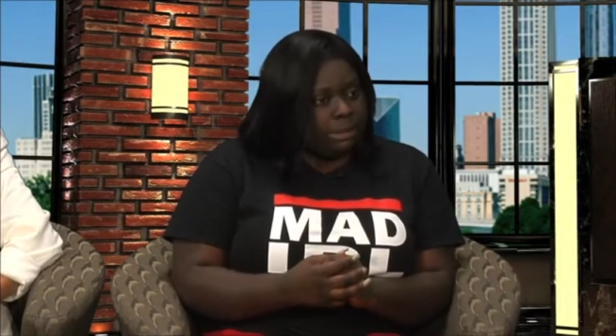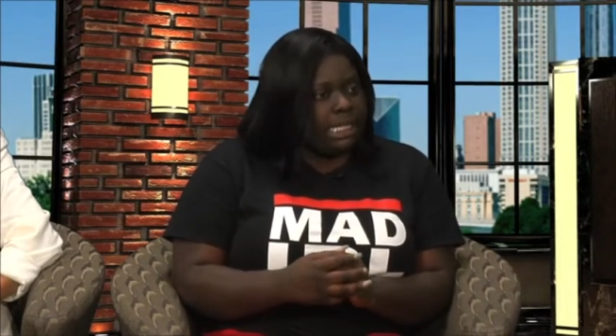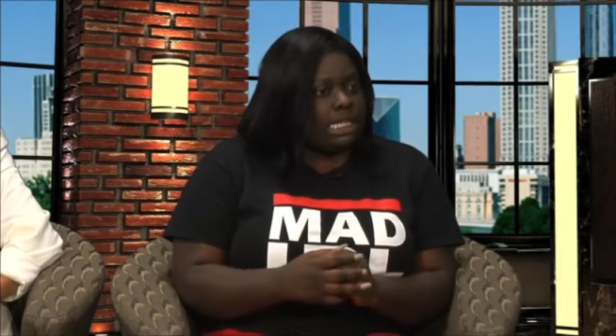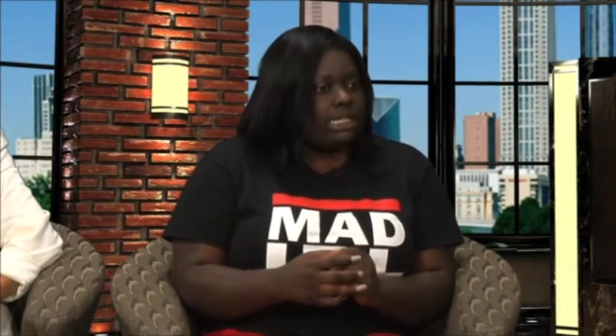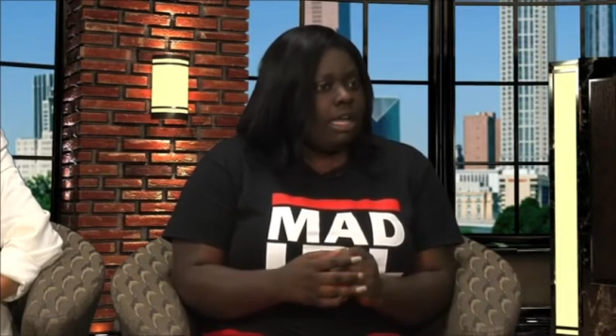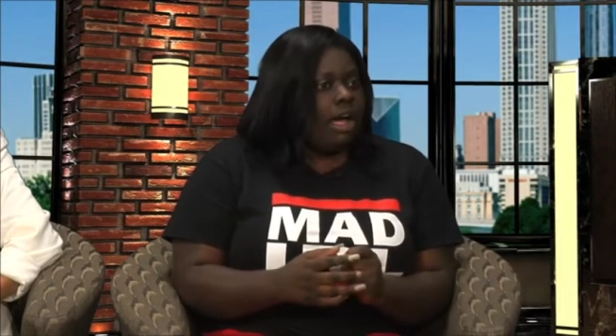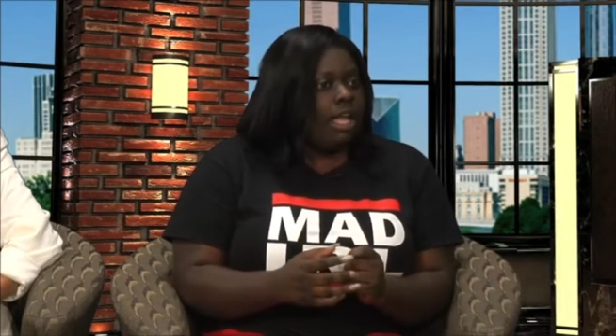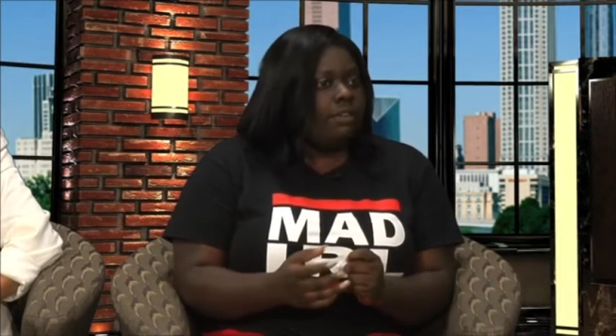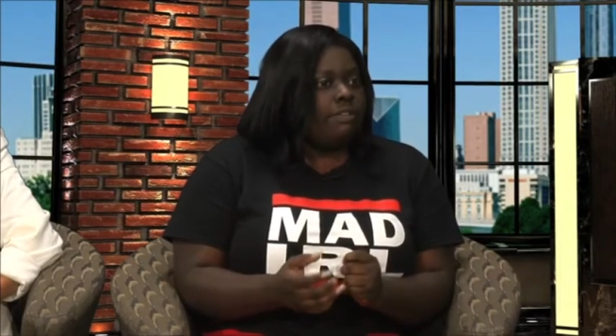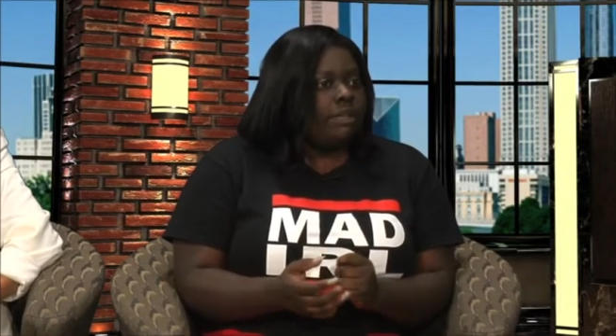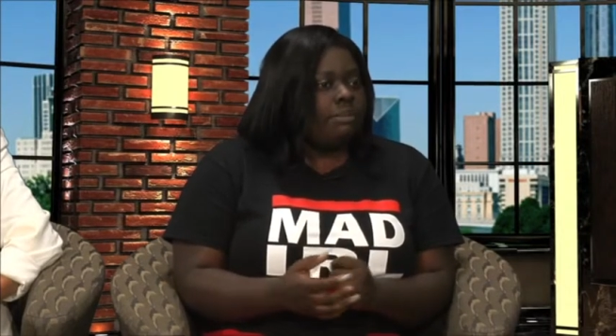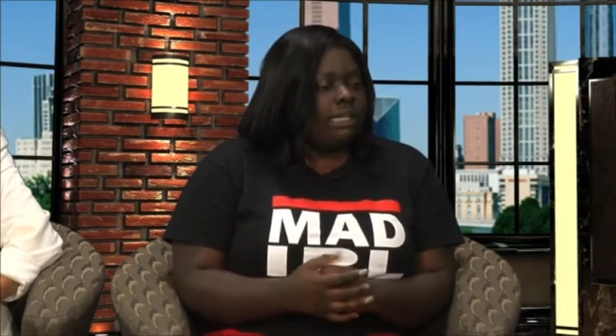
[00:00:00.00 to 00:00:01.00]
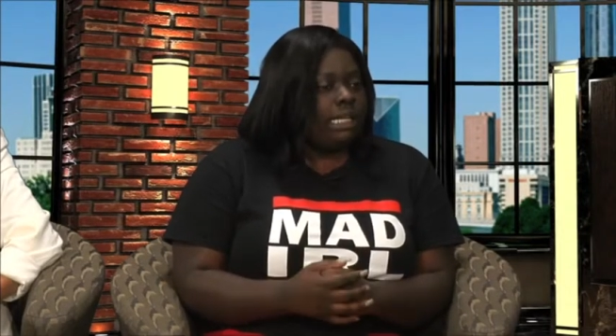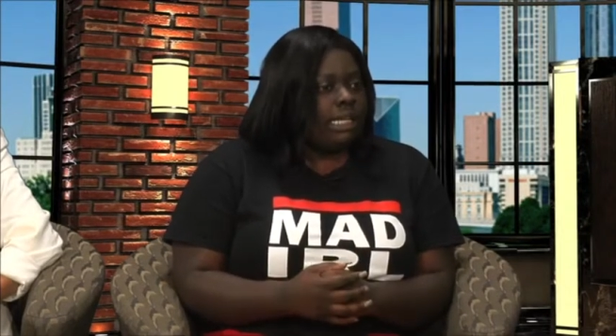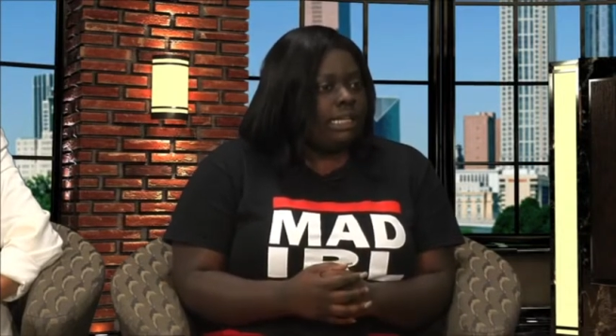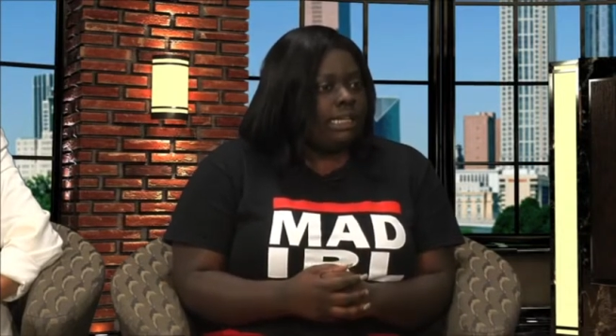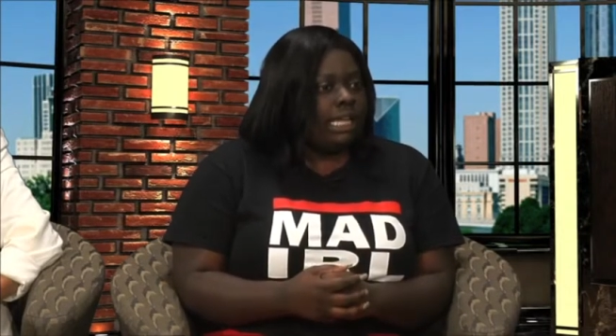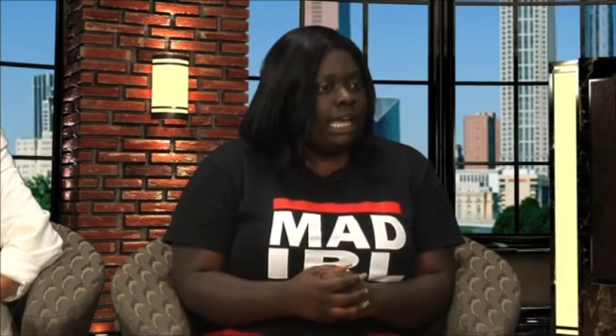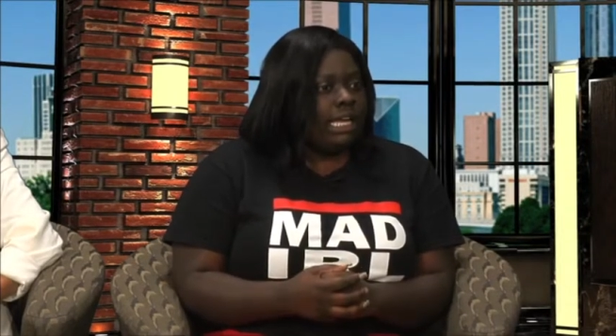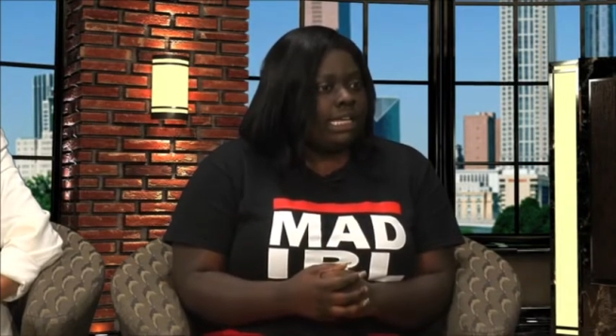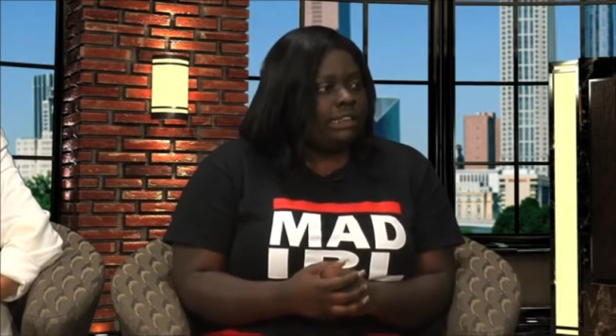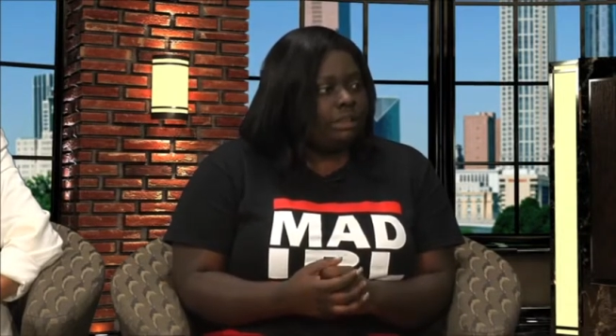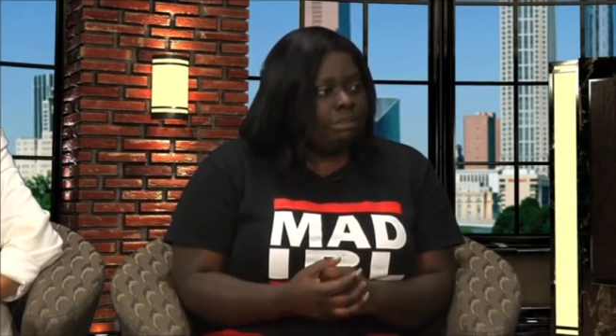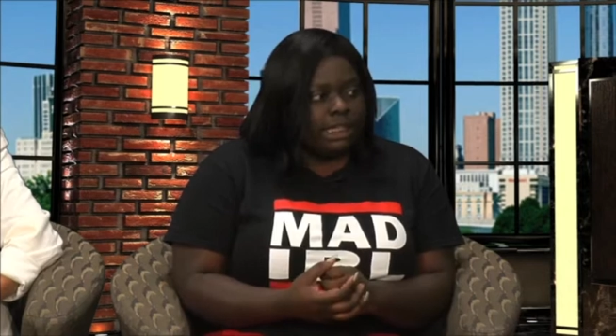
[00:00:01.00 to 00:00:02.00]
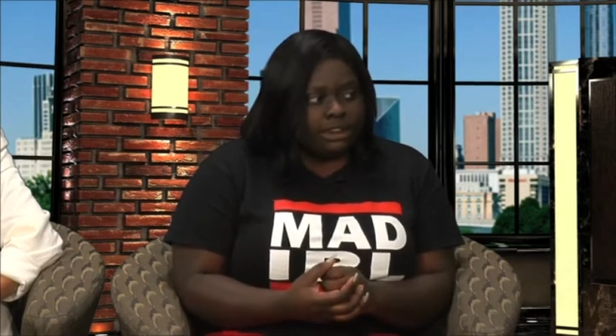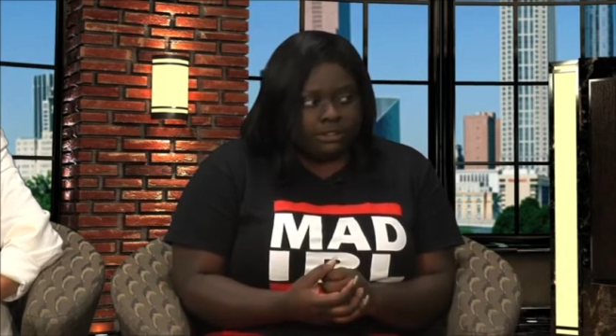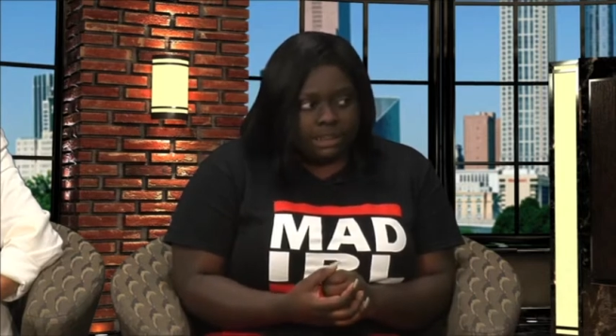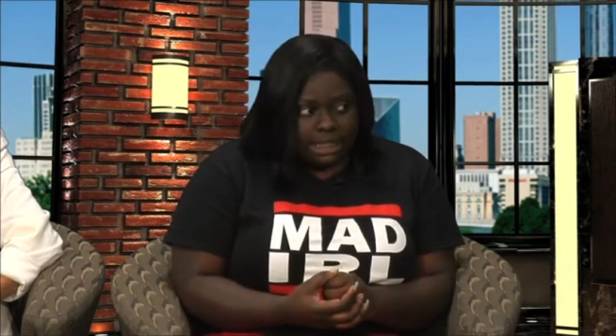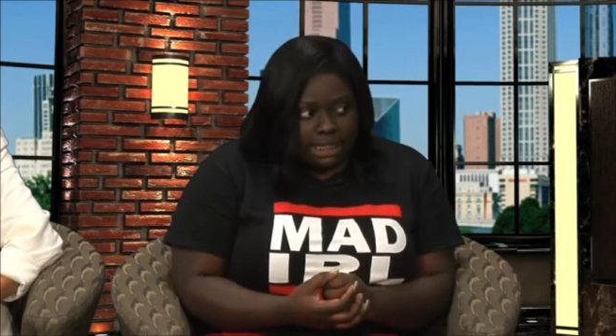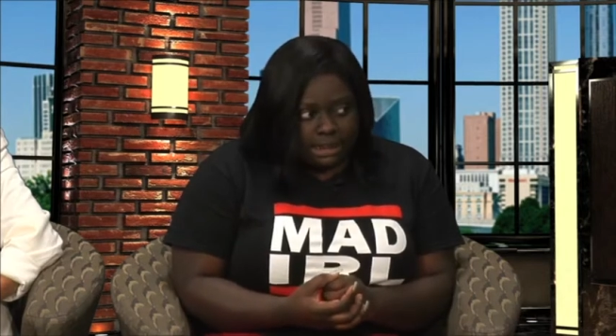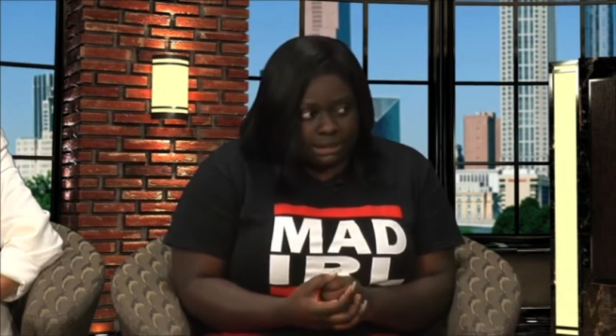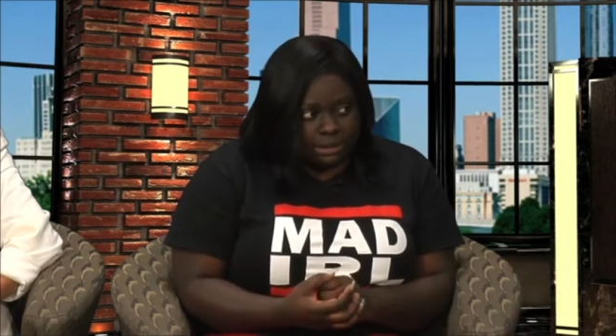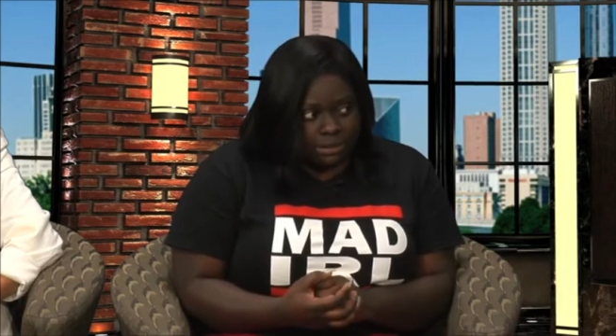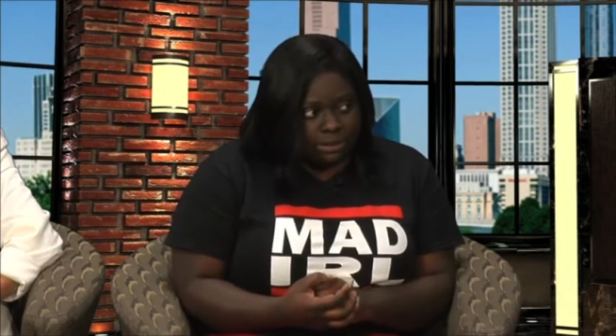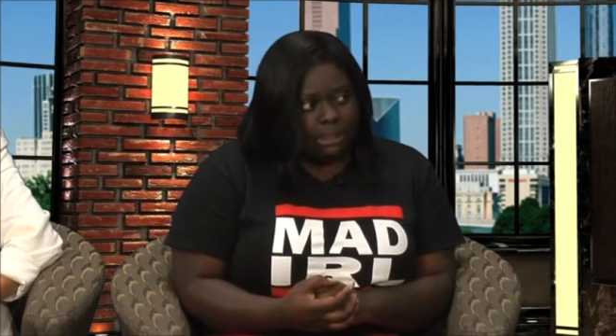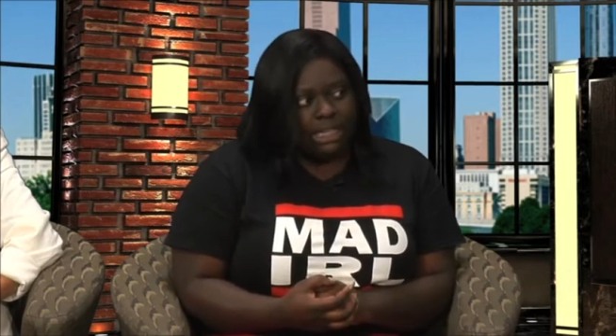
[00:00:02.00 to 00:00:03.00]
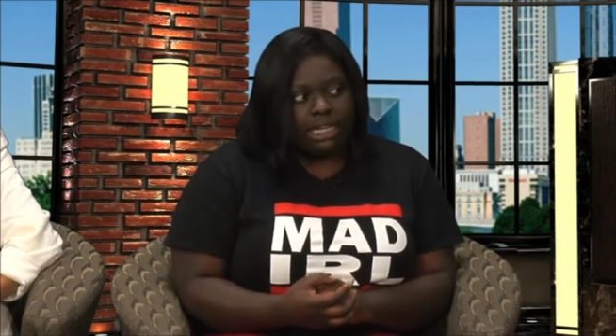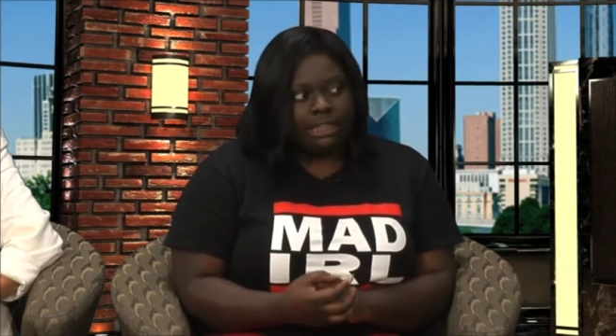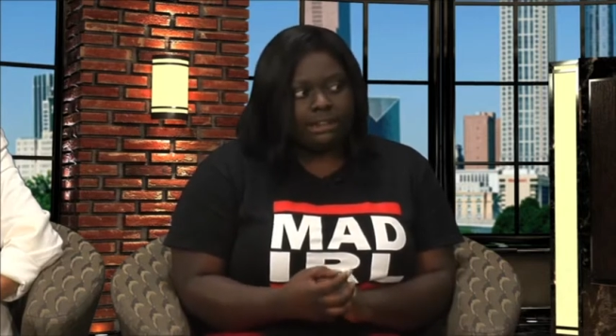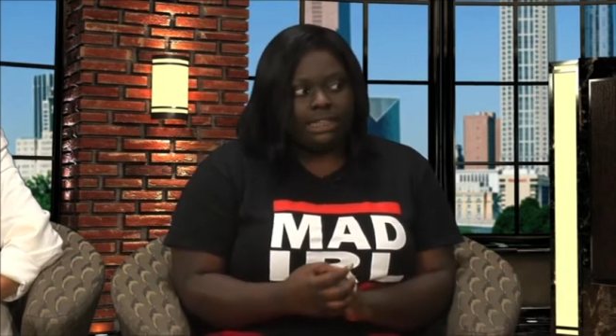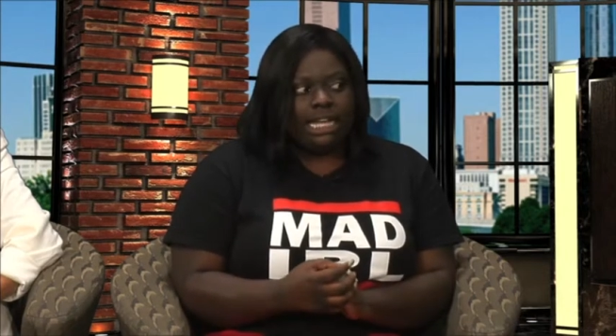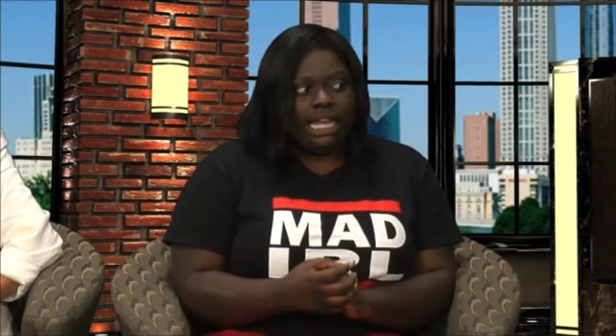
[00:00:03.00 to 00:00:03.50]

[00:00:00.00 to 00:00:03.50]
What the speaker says: because all of them think that it's a place for kids and little kids.